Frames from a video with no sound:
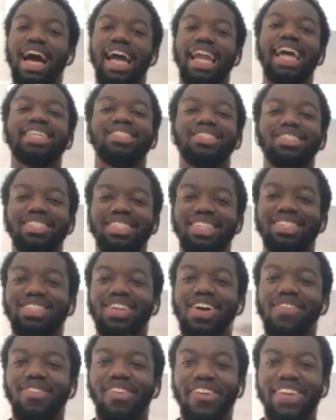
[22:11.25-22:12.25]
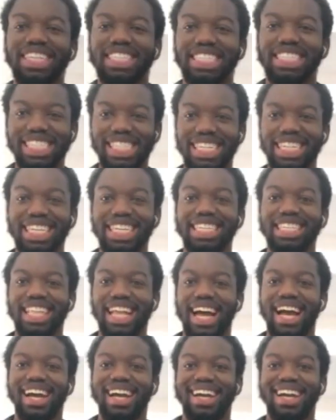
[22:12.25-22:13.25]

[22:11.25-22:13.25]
I like to use this term Christianese, like